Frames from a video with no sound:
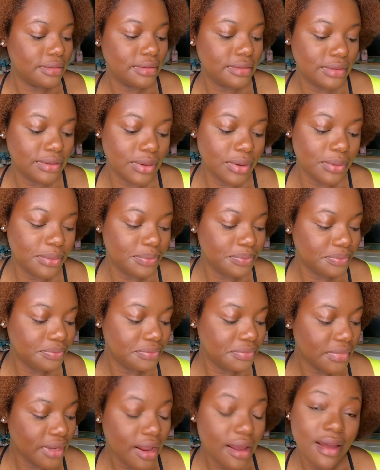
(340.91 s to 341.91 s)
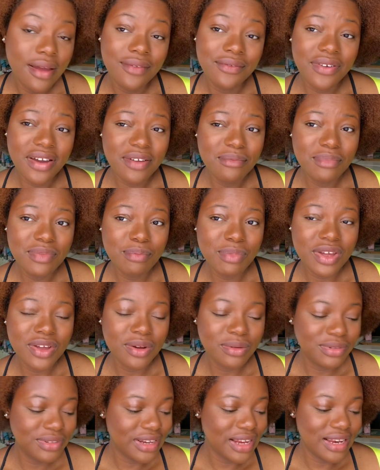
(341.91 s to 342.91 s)
So 5 minute
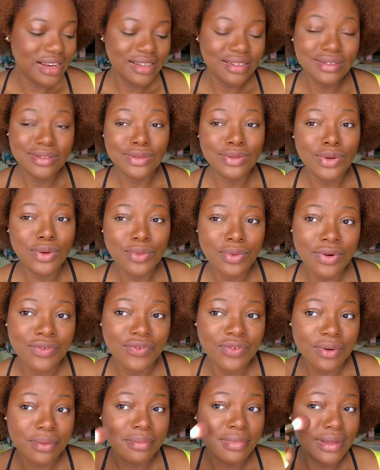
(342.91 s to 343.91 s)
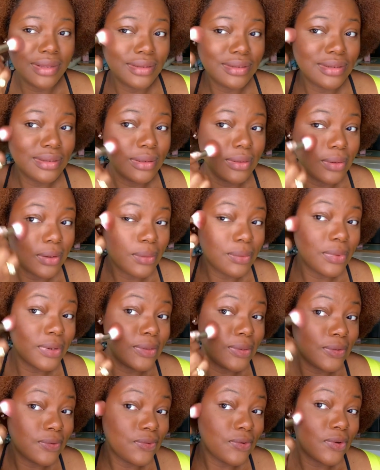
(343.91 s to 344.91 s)
makeup challenge did not work for me, so I'm going
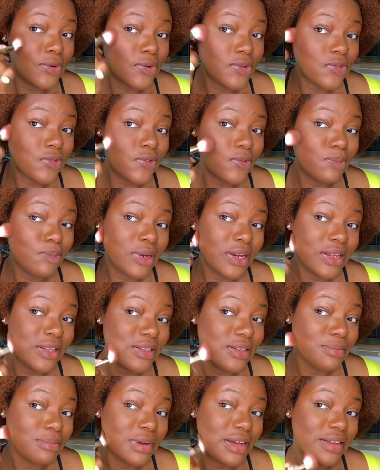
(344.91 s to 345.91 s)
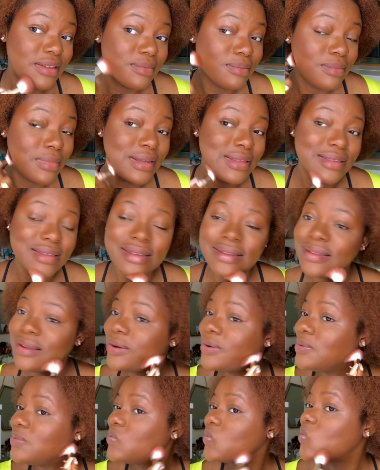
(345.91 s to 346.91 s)
to focus on blending my skin
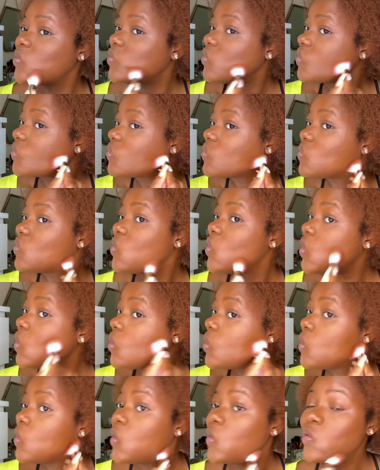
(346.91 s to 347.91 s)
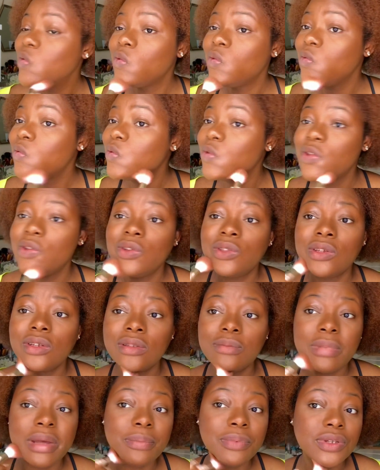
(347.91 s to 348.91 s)
out because I want to look cute on
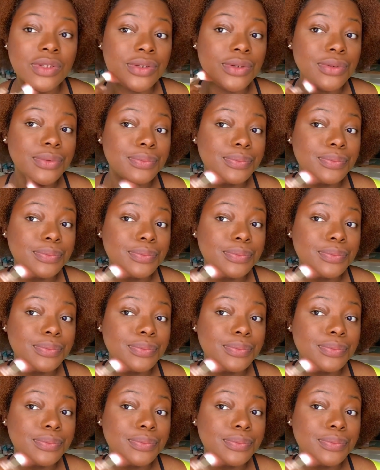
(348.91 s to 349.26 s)
my picture.